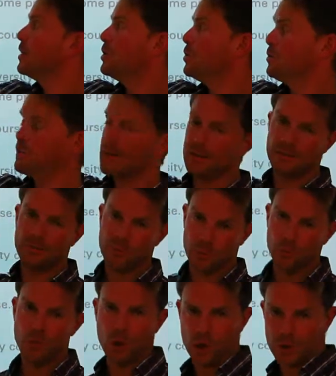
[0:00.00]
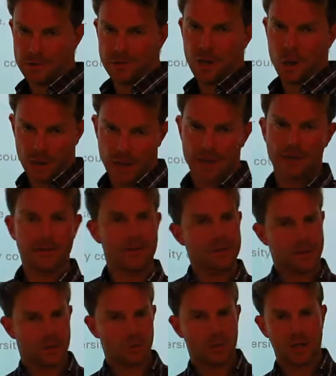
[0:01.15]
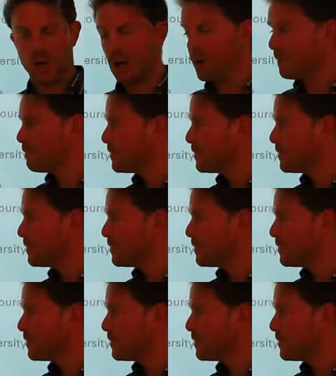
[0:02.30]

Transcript: using the root word. Okay, this we know.